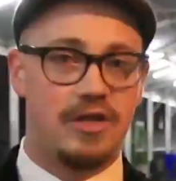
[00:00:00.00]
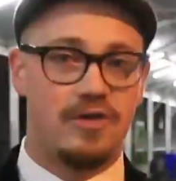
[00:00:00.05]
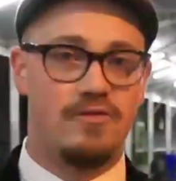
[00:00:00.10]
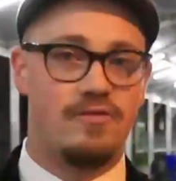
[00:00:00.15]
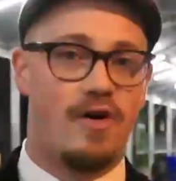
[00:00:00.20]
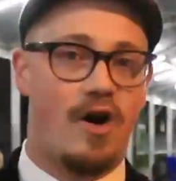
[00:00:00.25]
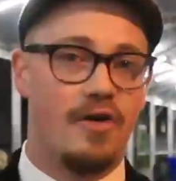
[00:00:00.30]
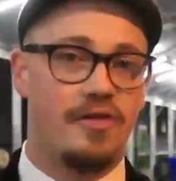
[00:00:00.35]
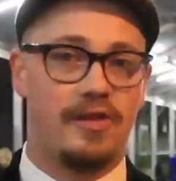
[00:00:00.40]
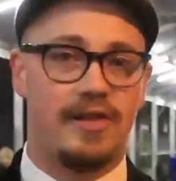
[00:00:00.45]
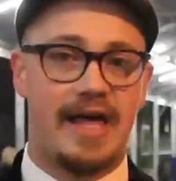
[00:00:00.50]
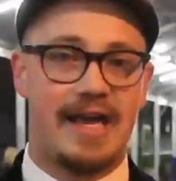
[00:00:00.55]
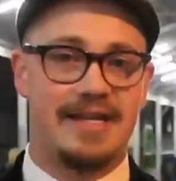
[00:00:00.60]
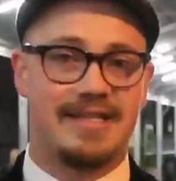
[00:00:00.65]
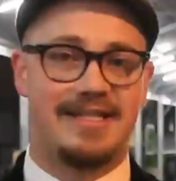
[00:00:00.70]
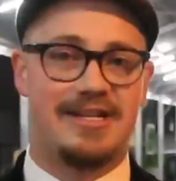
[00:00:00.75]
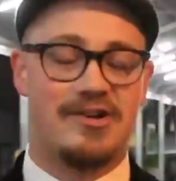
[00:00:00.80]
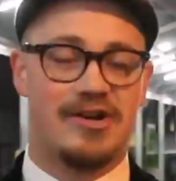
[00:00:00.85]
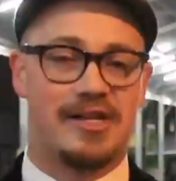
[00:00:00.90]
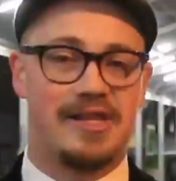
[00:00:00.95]
you all the
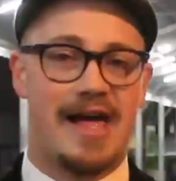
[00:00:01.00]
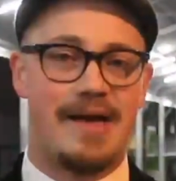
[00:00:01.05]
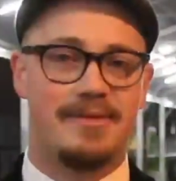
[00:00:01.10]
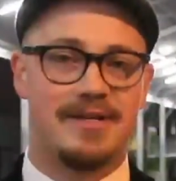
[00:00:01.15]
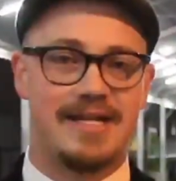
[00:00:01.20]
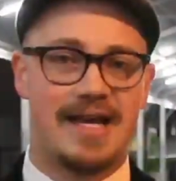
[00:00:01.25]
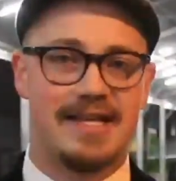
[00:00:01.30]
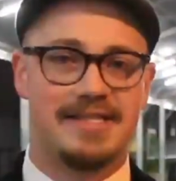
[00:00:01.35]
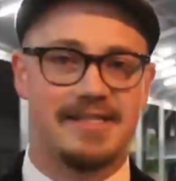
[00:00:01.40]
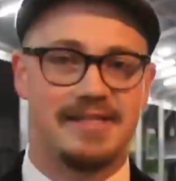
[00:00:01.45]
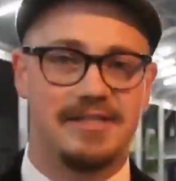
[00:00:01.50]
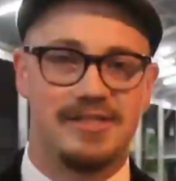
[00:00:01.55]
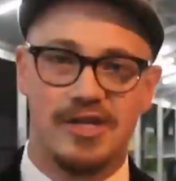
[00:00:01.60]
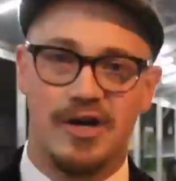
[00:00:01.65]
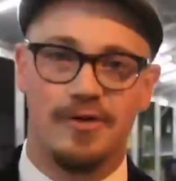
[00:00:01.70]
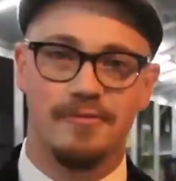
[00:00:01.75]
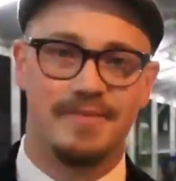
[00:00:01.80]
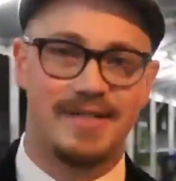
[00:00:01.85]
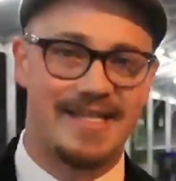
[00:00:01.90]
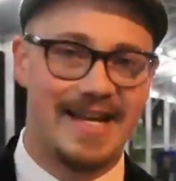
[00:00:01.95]
latest here at Climate Desk,
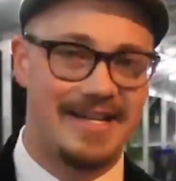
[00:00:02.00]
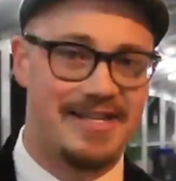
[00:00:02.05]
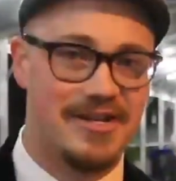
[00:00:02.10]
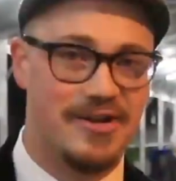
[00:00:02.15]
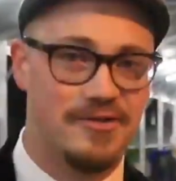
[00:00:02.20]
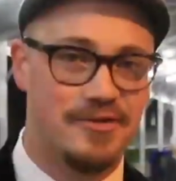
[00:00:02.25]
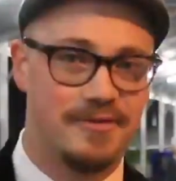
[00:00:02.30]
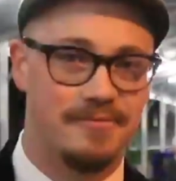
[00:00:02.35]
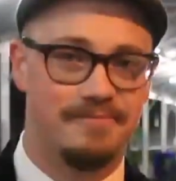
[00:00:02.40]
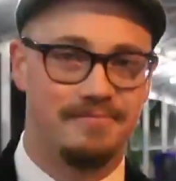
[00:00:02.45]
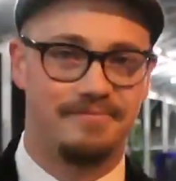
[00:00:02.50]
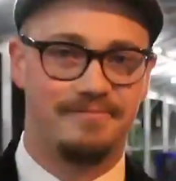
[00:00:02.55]
so stay tuned.